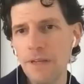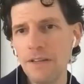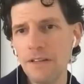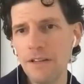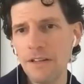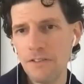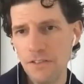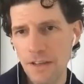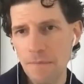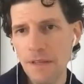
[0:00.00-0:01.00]
me
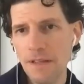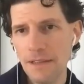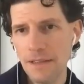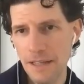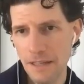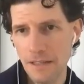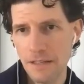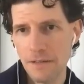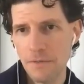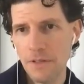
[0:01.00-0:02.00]
the link
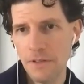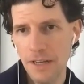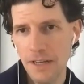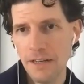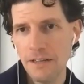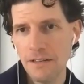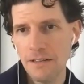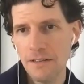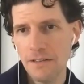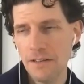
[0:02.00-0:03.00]
when you get it,
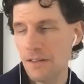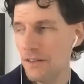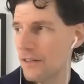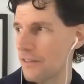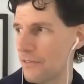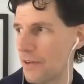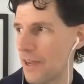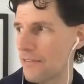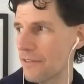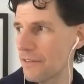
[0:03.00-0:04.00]
if you
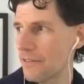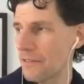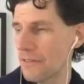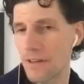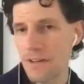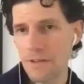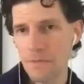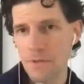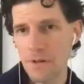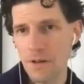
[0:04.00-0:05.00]
have it,
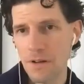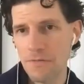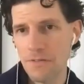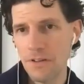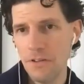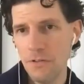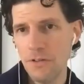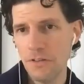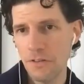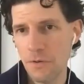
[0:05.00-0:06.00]
of the new
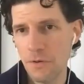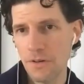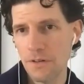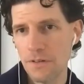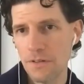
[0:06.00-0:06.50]
Discord.